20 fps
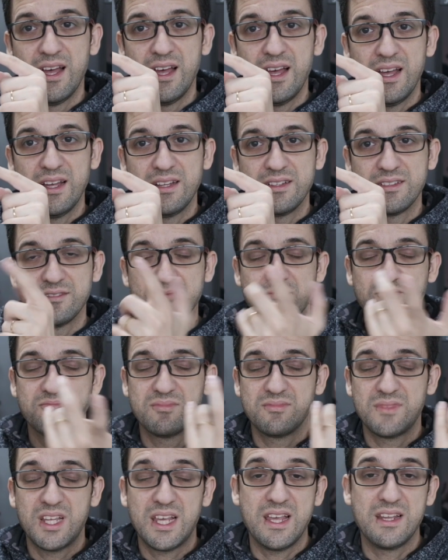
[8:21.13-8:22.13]
and
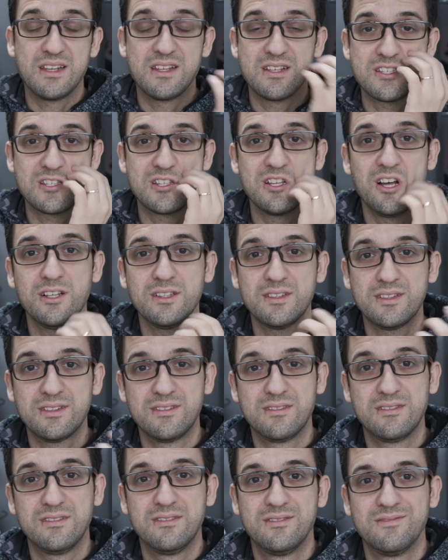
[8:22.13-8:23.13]
again, it's not
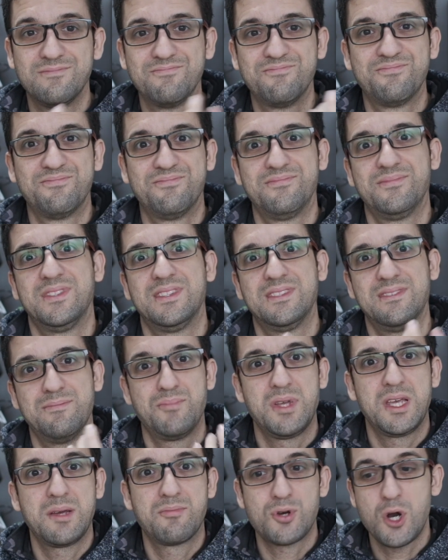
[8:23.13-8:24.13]
a
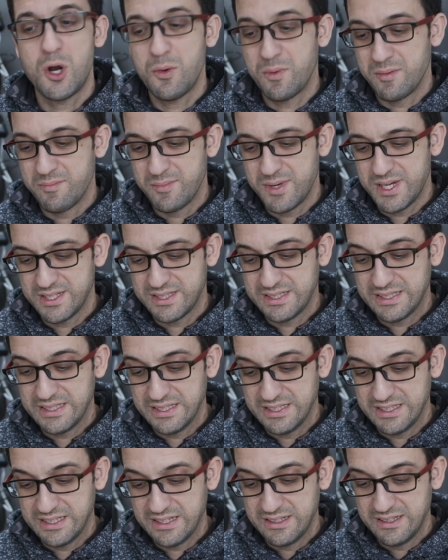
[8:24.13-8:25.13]
big problem, but
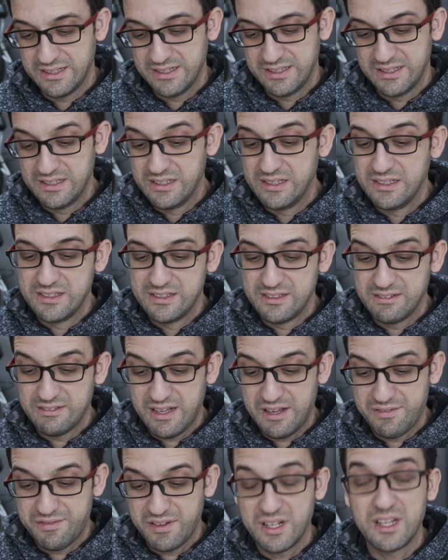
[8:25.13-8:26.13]

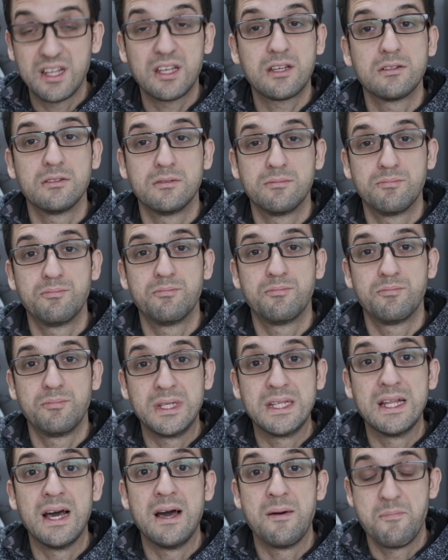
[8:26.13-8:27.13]
I feel it could
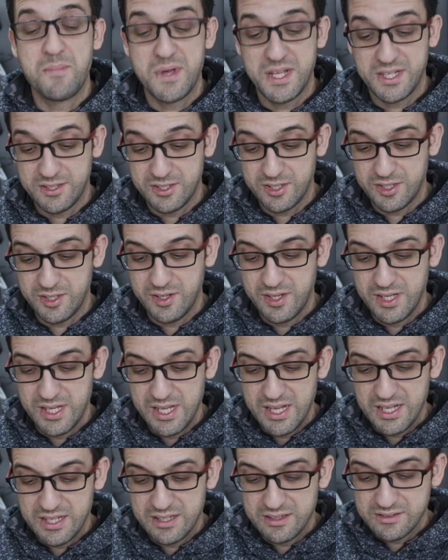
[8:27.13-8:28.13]
be done better.
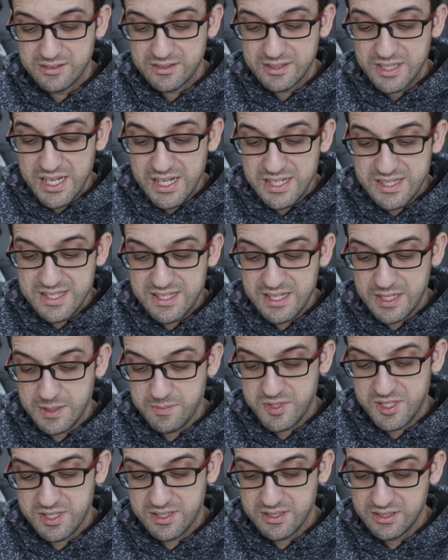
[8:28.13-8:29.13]
It
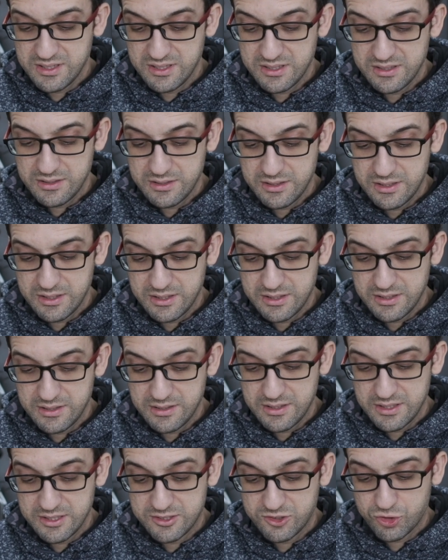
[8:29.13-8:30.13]
seems a
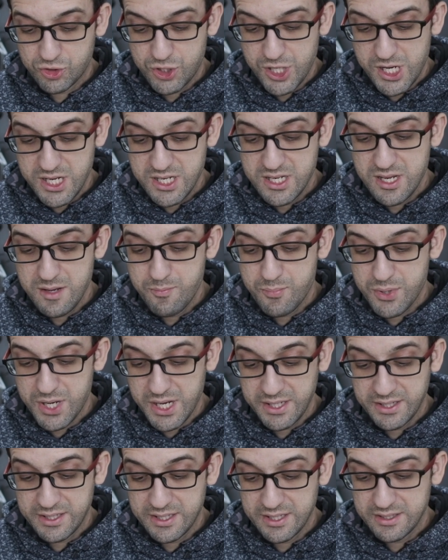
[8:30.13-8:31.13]
3D
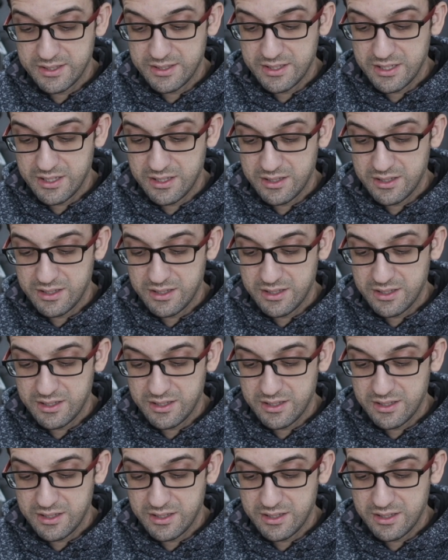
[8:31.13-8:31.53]
printed